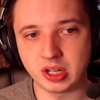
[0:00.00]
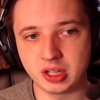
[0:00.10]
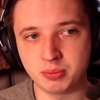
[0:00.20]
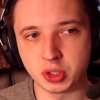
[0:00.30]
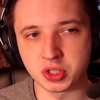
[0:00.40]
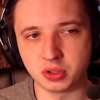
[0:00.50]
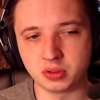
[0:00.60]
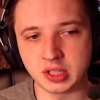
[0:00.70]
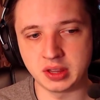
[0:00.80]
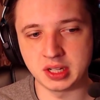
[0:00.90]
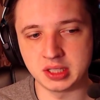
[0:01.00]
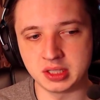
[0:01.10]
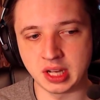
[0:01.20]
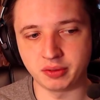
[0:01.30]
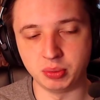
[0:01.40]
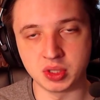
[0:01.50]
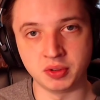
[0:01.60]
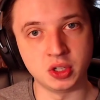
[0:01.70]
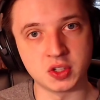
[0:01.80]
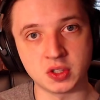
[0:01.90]
More so that they didn't have a music
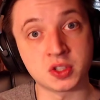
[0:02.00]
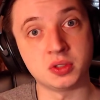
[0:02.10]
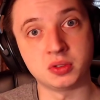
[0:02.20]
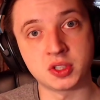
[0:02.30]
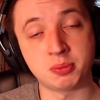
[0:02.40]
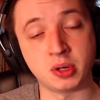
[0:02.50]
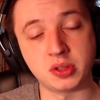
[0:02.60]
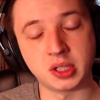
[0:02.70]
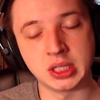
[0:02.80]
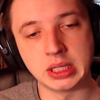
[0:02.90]
video is also disappointing.